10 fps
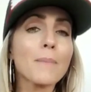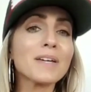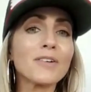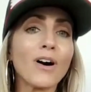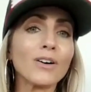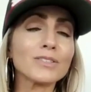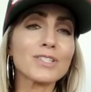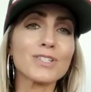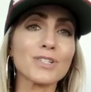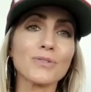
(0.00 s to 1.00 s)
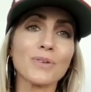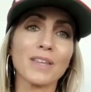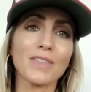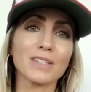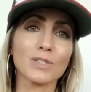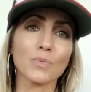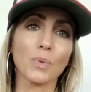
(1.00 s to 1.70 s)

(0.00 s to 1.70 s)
being called to do in this